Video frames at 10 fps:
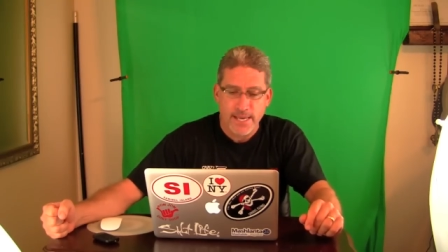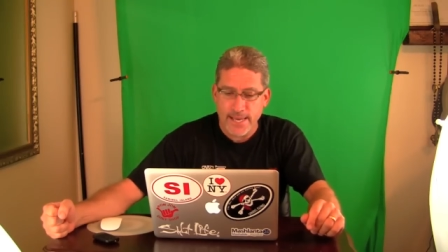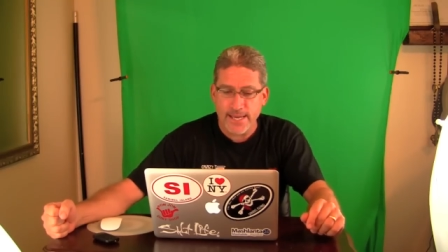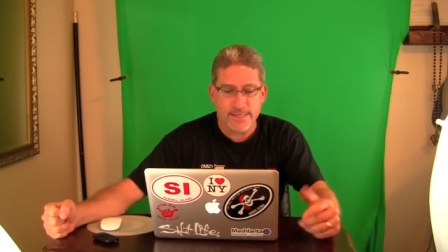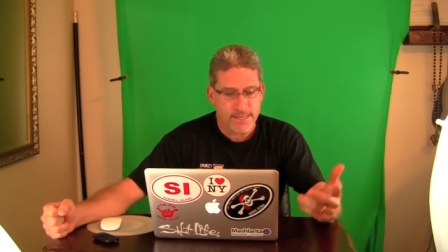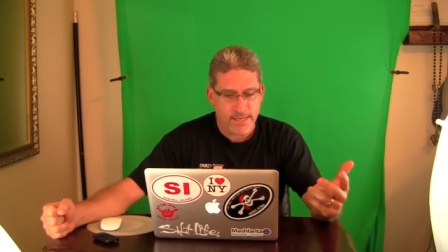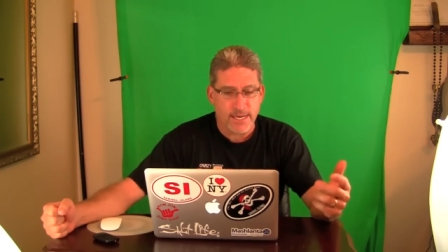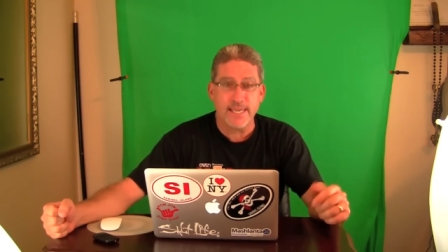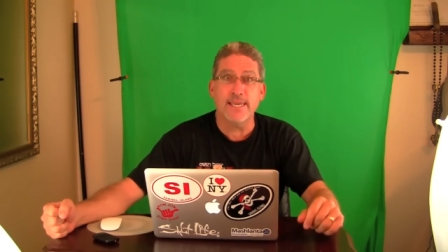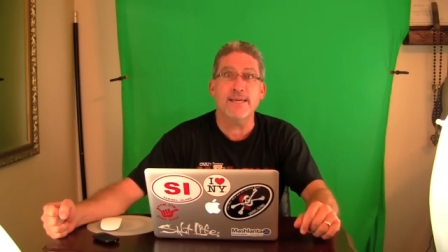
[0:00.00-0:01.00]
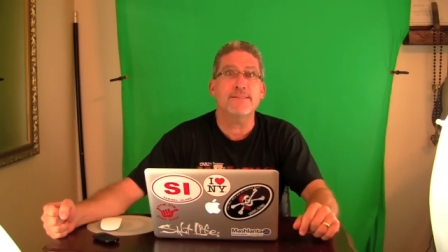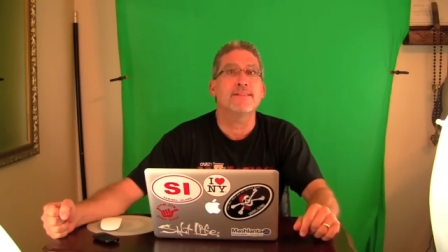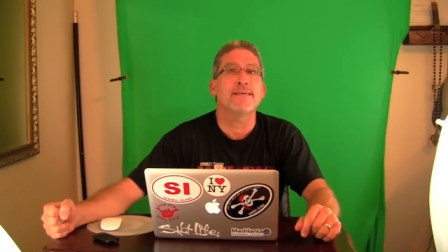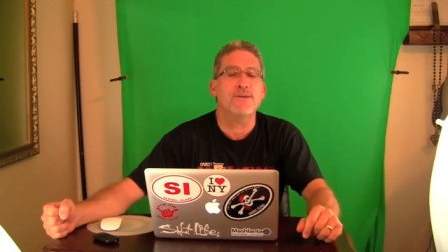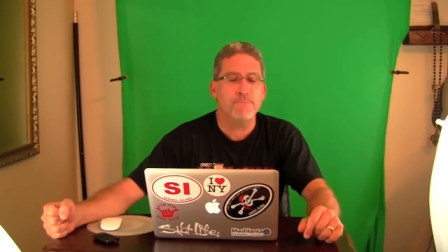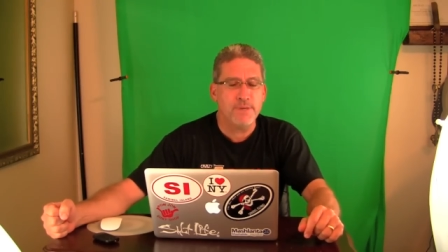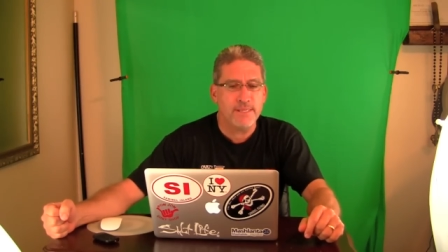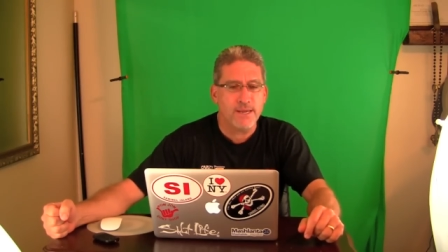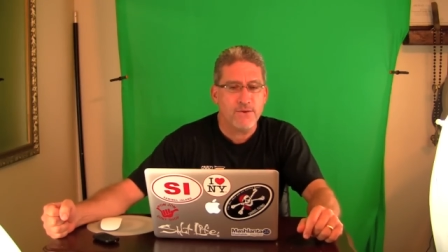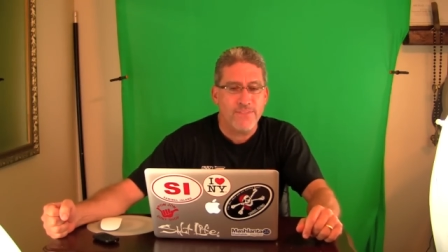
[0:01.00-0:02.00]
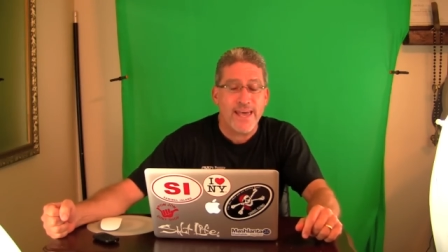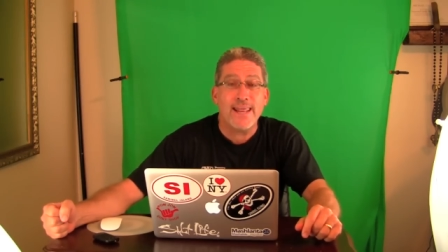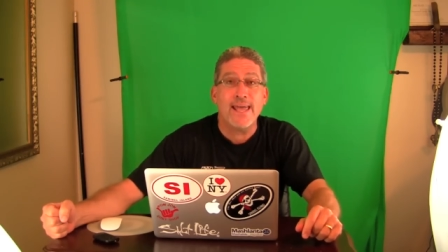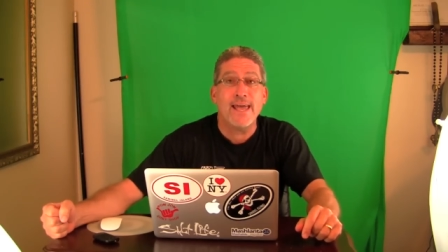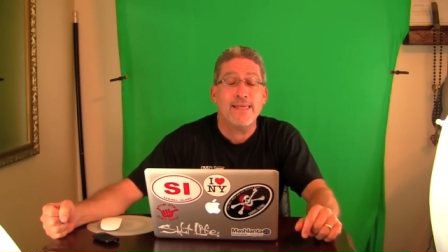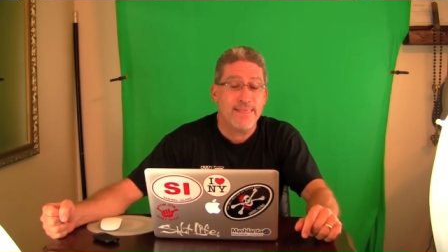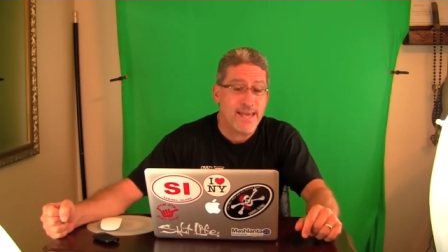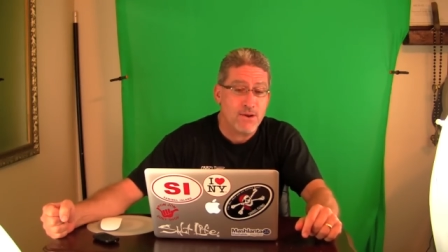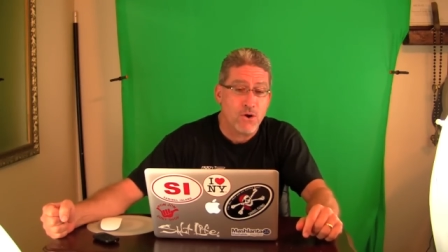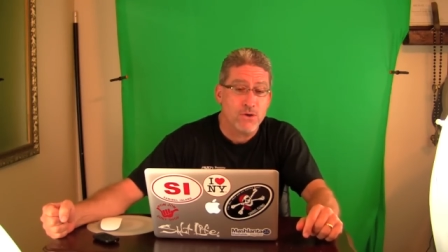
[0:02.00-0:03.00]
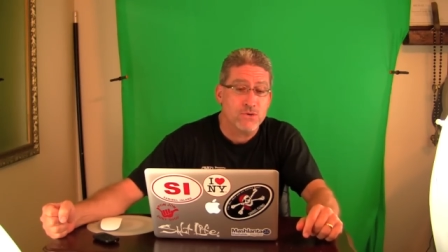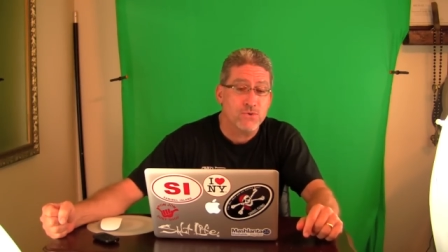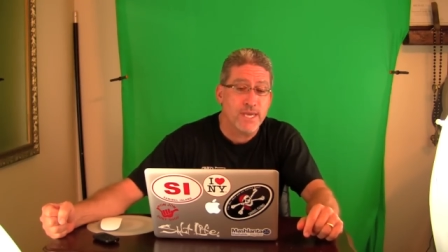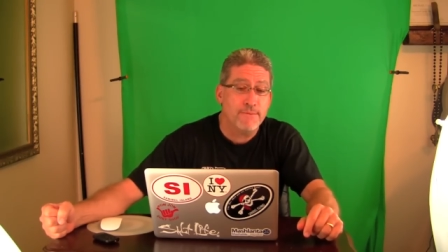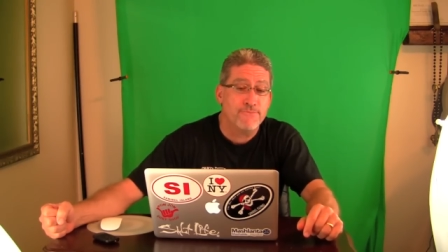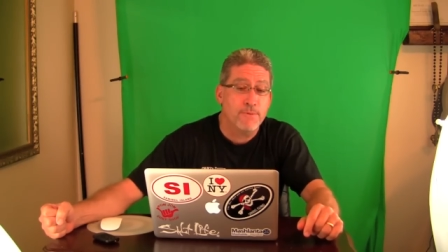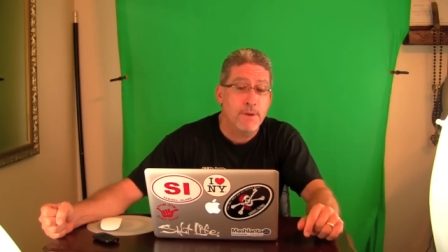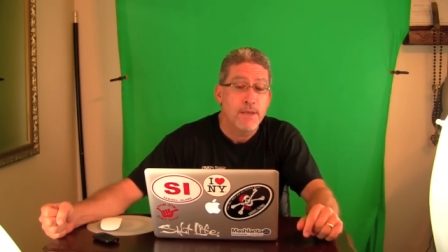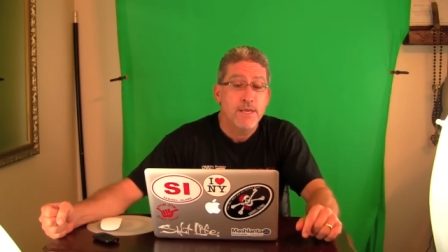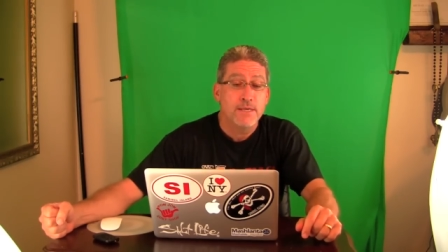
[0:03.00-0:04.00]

And uh, again, the link will be there. That, ad, that article came from